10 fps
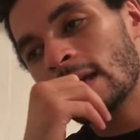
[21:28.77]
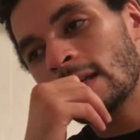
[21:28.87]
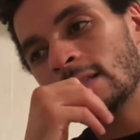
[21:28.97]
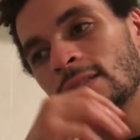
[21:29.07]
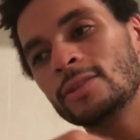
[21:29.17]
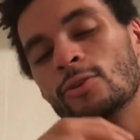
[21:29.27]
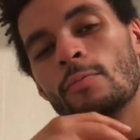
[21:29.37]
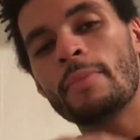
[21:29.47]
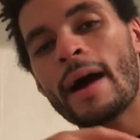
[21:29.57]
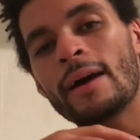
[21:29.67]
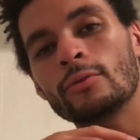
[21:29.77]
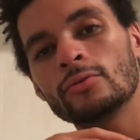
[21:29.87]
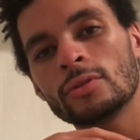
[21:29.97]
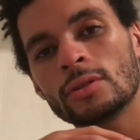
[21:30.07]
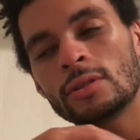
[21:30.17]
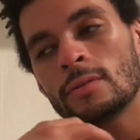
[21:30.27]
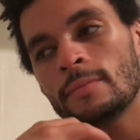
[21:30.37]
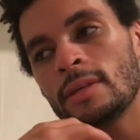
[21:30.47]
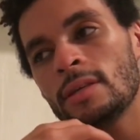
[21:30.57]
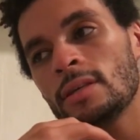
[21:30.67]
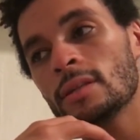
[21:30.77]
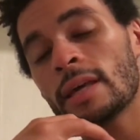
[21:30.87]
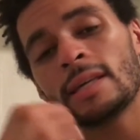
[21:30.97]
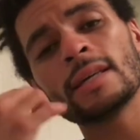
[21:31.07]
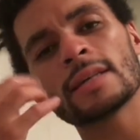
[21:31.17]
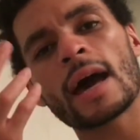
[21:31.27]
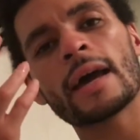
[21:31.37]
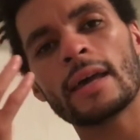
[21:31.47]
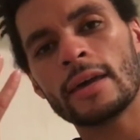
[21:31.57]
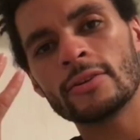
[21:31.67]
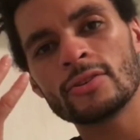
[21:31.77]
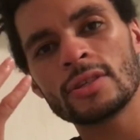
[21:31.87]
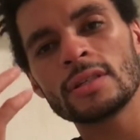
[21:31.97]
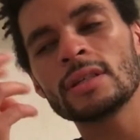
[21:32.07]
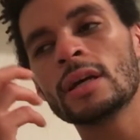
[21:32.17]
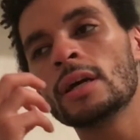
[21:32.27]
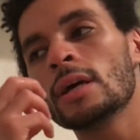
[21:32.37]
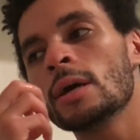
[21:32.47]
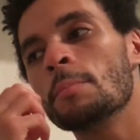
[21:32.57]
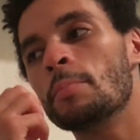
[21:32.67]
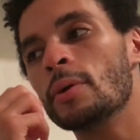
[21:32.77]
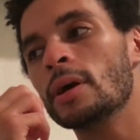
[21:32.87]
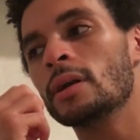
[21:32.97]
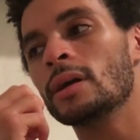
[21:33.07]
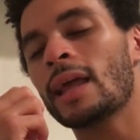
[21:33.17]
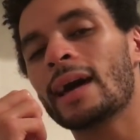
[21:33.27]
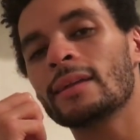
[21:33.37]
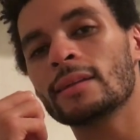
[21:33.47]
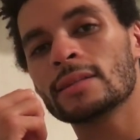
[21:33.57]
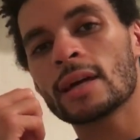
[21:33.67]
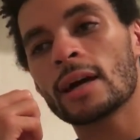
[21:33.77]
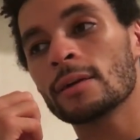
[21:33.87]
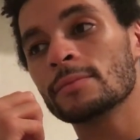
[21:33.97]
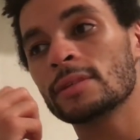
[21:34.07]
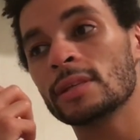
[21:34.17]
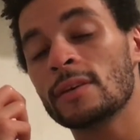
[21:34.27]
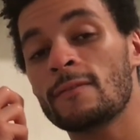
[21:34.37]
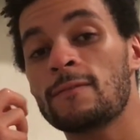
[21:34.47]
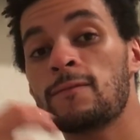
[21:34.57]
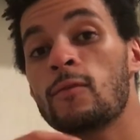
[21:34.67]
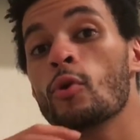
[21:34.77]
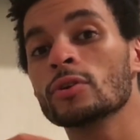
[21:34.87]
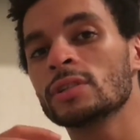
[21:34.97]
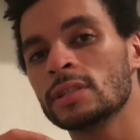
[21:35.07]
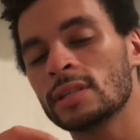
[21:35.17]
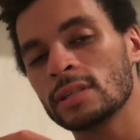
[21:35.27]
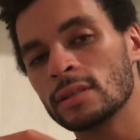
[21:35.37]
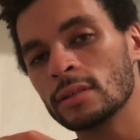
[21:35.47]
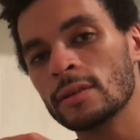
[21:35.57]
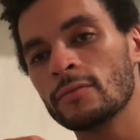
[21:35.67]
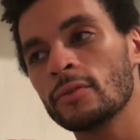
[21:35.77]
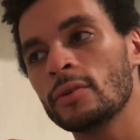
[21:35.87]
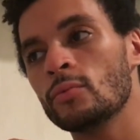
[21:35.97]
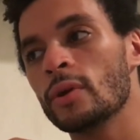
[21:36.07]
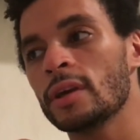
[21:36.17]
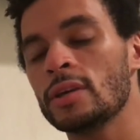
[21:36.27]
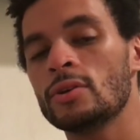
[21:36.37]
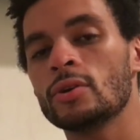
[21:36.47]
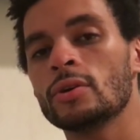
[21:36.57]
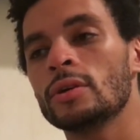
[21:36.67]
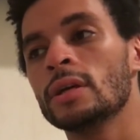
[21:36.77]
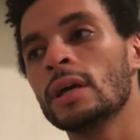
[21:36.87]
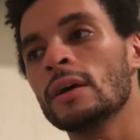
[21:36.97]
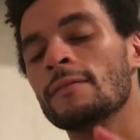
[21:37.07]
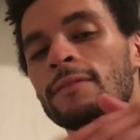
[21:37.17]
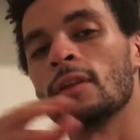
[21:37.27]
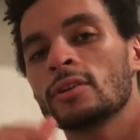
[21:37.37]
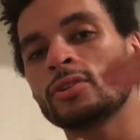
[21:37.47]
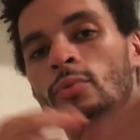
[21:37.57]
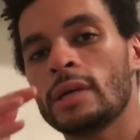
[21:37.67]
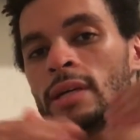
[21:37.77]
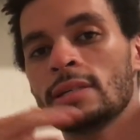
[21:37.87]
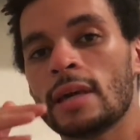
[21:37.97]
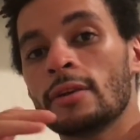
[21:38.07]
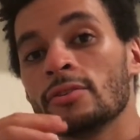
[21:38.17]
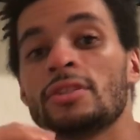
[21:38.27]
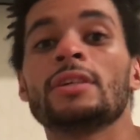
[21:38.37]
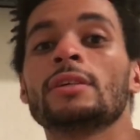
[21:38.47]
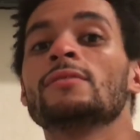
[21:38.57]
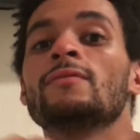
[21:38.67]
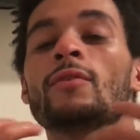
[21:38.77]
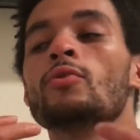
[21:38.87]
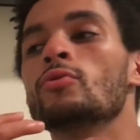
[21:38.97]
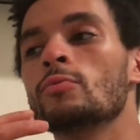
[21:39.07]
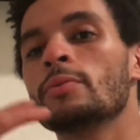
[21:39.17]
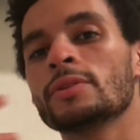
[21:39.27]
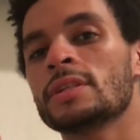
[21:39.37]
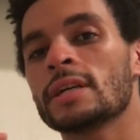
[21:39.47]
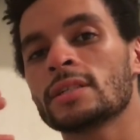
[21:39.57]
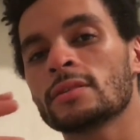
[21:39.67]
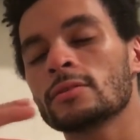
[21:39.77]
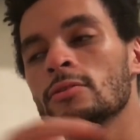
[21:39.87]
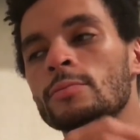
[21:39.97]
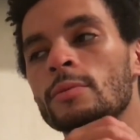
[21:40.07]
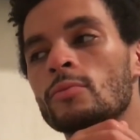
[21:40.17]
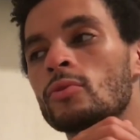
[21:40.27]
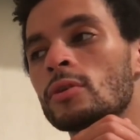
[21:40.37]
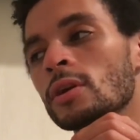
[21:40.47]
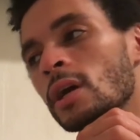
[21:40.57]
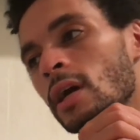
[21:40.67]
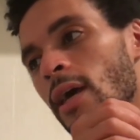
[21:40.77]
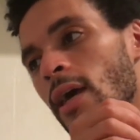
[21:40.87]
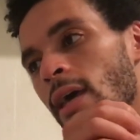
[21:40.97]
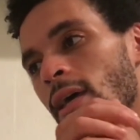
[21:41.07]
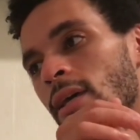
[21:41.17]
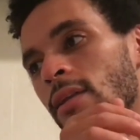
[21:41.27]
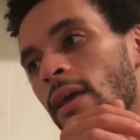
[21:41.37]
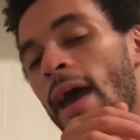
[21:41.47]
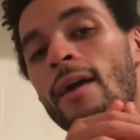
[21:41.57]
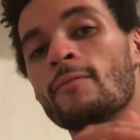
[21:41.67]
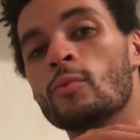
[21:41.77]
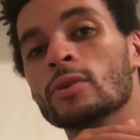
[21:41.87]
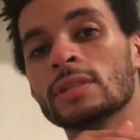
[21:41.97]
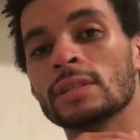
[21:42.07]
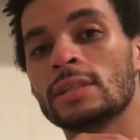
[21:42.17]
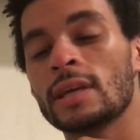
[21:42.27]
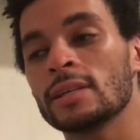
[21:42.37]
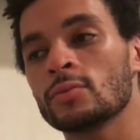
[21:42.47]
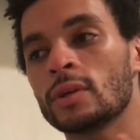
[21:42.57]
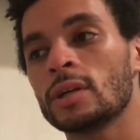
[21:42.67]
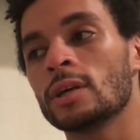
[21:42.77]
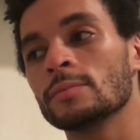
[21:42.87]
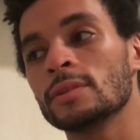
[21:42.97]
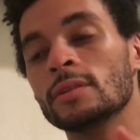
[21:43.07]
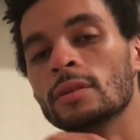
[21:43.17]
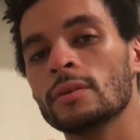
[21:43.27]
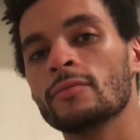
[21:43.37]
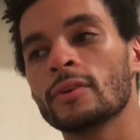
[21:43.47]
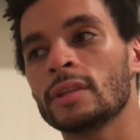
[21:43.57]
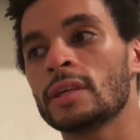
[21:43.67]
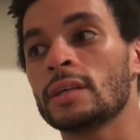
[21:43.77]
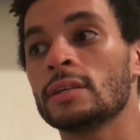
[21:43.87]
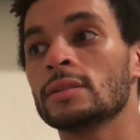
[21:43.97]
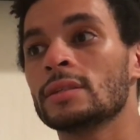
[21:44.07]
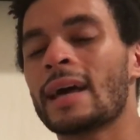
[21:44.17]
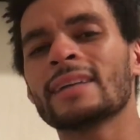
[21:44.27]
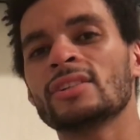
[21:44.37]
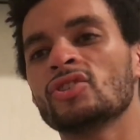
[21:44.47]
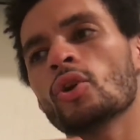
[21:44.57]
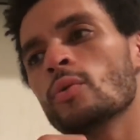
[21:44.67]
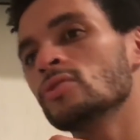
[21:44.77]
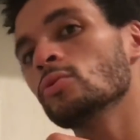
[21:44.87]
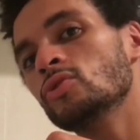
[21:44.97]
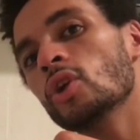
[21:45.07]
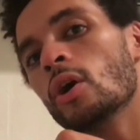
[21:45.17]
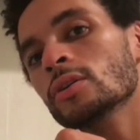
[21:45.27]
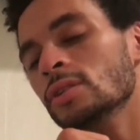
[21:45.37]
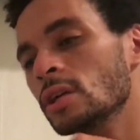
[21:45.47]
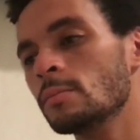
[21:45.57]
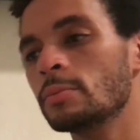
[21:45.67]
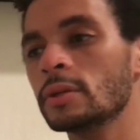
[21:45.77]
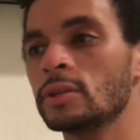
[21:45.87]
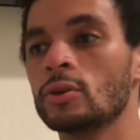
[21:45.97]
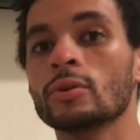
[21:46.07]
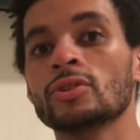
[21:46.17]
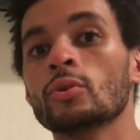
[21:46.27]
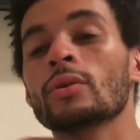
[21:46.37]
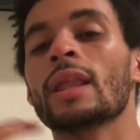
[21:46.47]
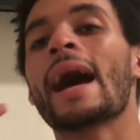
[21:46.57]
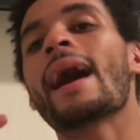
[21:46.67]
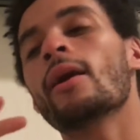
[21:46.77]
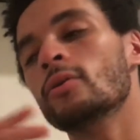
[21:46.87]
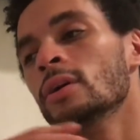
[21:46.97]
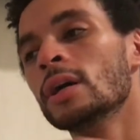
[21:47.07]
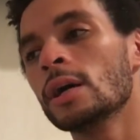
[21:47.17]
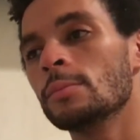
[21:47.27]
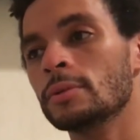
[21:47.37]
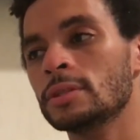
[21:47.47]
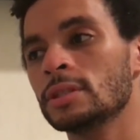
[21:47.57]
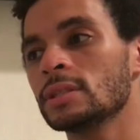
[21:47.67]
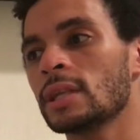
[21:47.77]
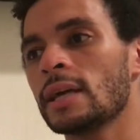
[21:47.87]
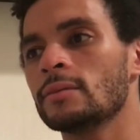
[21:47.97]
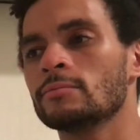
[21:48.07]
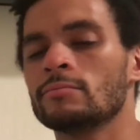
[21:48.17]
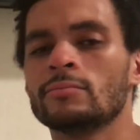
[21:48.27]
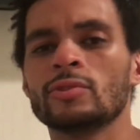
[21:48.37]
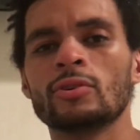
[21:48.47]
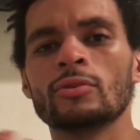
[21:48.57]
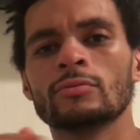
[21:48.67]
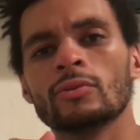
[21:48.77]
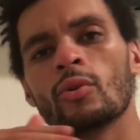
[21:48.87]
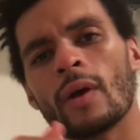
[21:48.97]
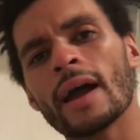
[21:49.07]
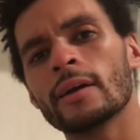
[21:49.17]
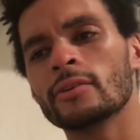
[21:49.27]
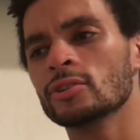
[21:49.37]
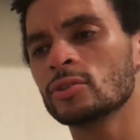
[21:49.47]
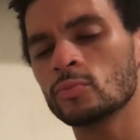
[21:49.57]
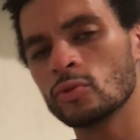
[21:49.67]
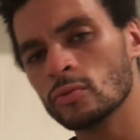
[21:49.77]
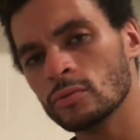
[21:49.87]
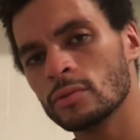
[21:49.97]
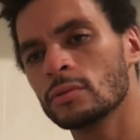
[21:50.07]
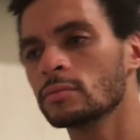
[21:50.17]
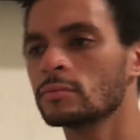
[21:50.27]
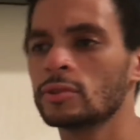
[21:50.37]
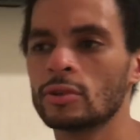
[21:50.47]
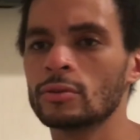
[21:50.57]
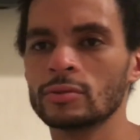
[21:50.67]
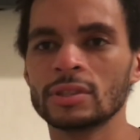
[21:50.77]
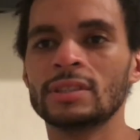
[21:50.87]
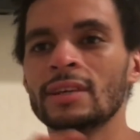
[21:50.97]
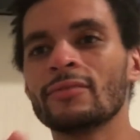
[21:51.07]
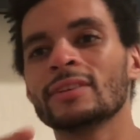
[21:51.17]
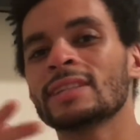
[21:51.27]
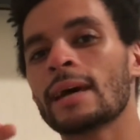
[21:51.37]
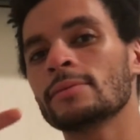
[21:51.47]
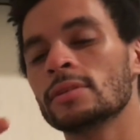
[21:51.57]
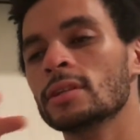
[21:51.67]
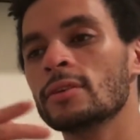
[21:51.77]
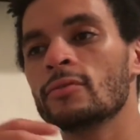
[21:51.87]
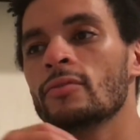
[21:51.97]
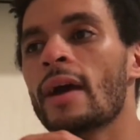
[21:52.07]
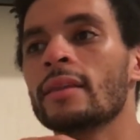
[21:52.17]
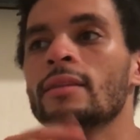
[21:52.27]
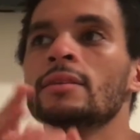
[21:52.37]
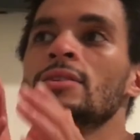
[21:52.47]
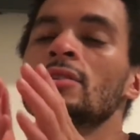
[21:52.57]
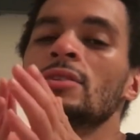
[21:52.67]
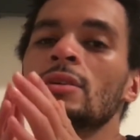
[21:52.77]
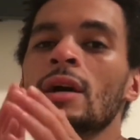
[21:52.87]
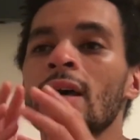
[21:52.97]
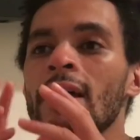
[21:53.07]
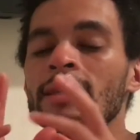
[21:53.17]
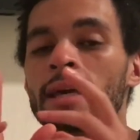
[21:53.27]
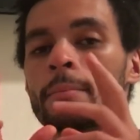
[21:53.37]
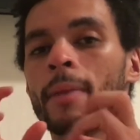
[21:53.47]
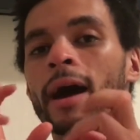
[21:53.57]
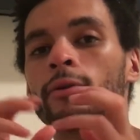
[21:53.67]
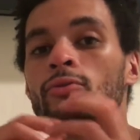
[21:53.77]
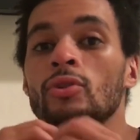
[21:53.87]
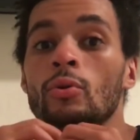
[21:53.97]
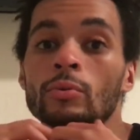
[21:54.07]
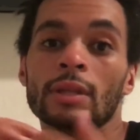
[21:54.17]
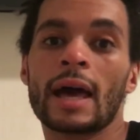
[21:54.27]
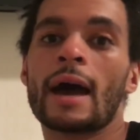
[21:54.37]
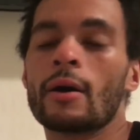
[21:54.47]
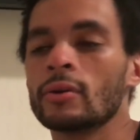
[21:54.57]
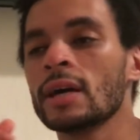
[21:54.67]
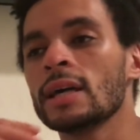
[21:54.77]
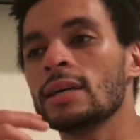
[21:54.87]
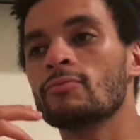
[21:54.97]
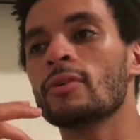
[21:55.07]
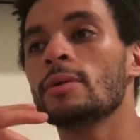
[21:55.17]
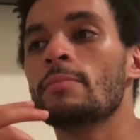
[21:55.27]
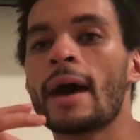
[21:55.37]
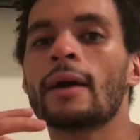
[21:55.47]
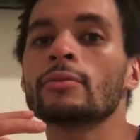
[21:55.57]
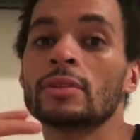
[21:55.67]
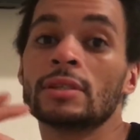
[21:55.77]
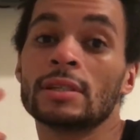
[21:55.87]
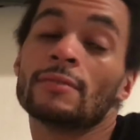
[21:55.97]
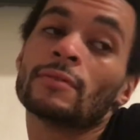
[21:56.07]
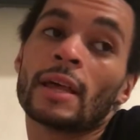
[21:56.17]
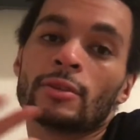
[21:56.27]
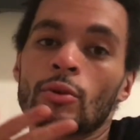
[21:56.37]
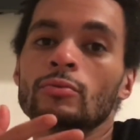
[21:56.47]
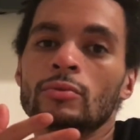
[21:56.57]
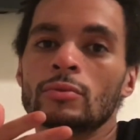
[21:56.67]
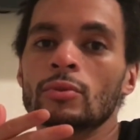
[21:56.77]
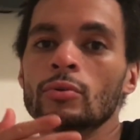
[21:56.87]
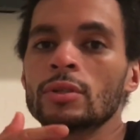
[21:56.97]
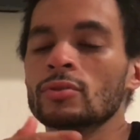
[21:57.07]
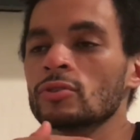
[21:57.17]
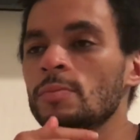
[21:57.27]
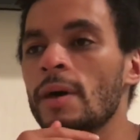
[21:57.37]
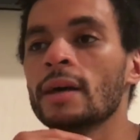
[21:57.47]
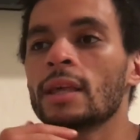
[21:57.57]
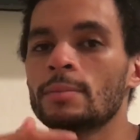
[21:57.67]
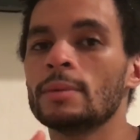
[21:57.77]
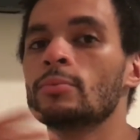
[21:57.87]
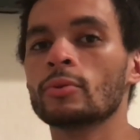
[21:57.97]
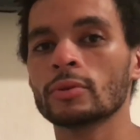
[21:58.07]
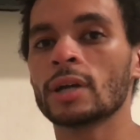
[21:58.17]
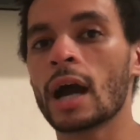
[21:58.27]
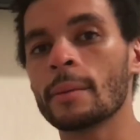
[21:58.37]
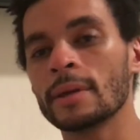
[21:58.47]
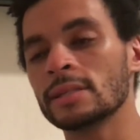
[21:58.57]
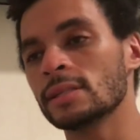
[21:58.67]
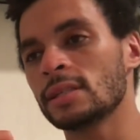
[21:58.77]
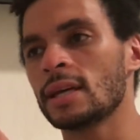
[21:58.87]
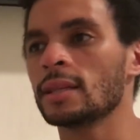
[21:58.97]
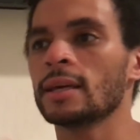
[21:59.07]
He still battles, to me, like, he has high energy, but a lot of the times it forces his delivery where he could fluctuate his energy and his vocal projection a little bit more and have more success when it comes to delivering things, not just always so charged up, but, you know, and so loud, but just like, you know, quieter, smooth, you know, just different types of delivery rather than just this. It's like monotone loud. He battles as if, like, no disrespect, like people were commenting saying